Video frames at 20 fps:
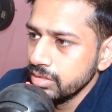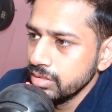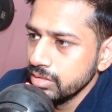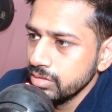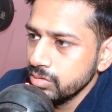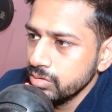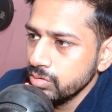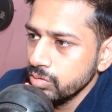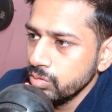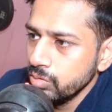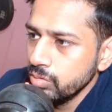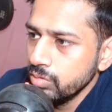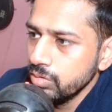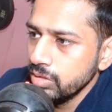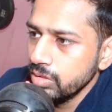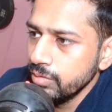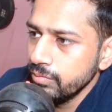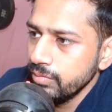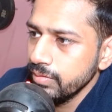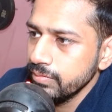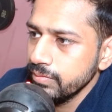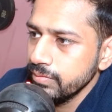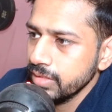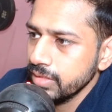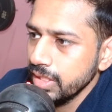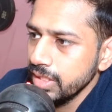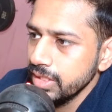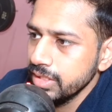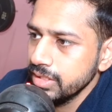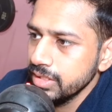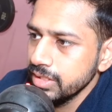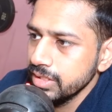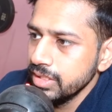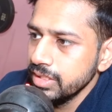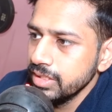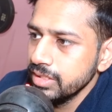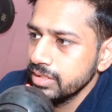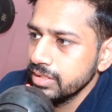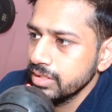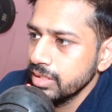So a website
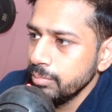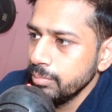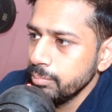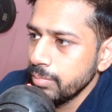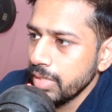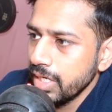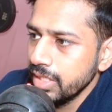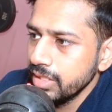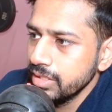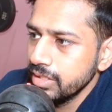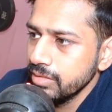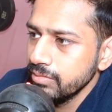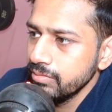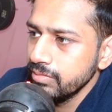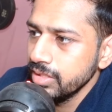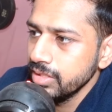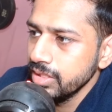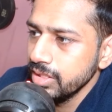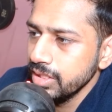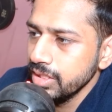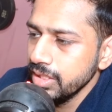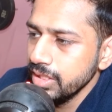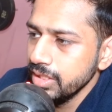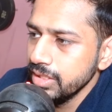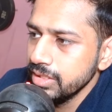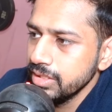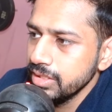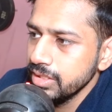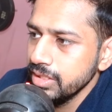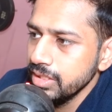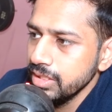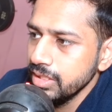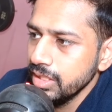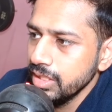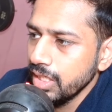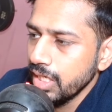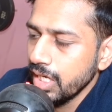is comparatively easy